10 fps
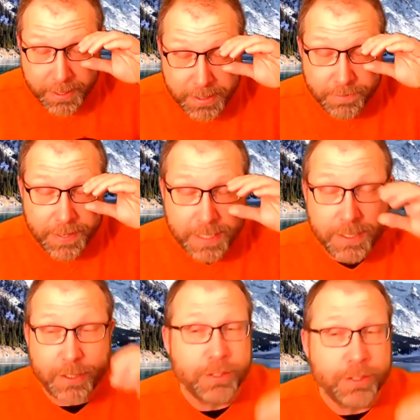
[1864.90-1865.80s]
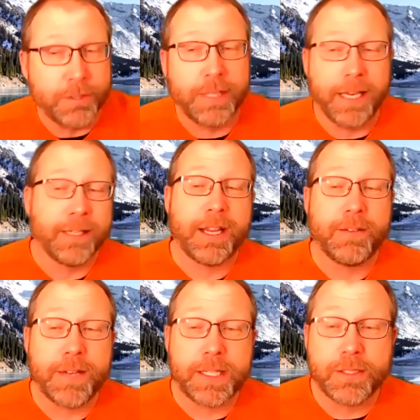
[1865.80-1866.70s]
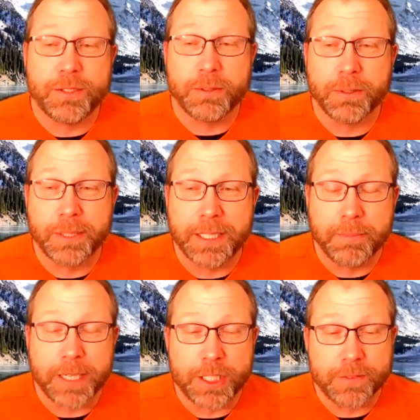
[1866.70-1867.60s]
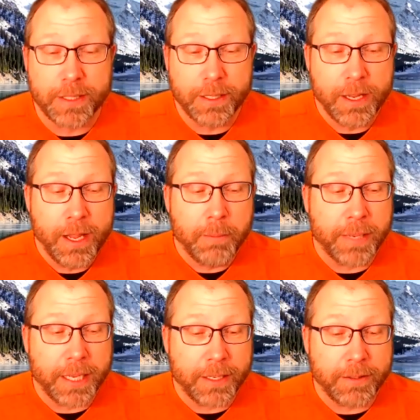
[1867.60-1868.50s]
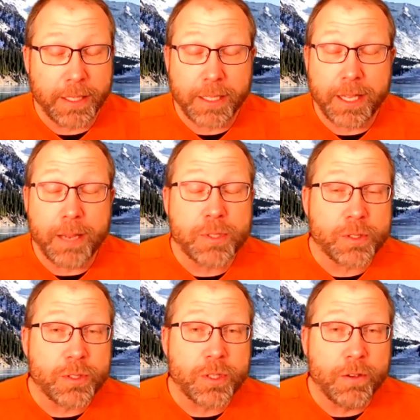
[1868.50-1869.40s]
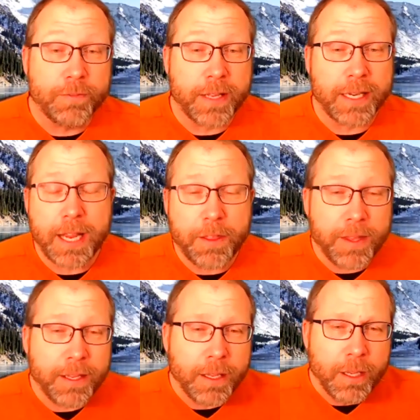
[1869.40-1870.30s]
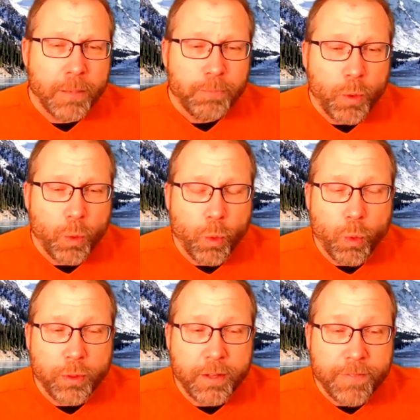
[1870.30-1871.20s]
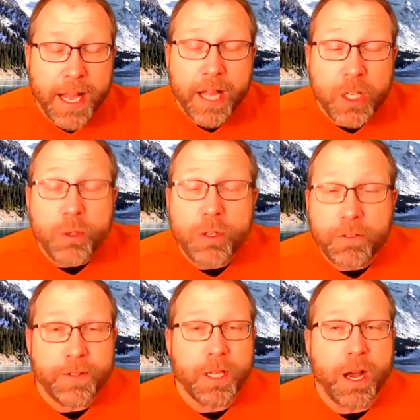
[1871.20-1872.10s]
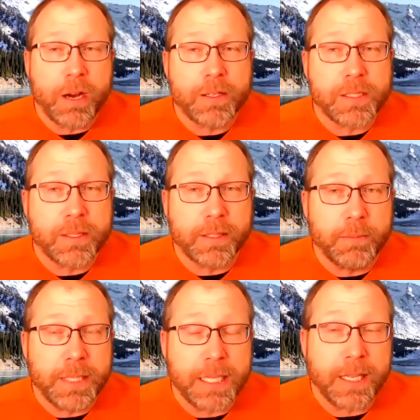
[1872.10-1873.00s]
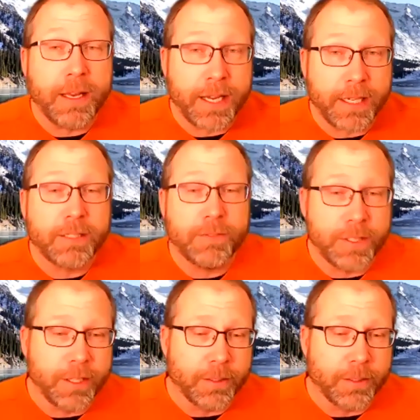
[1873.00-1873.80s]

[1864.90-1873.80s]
as investing too late, and I invested too early in much of it. But the games are so fun, and I think the value of VR is going to be connected VR.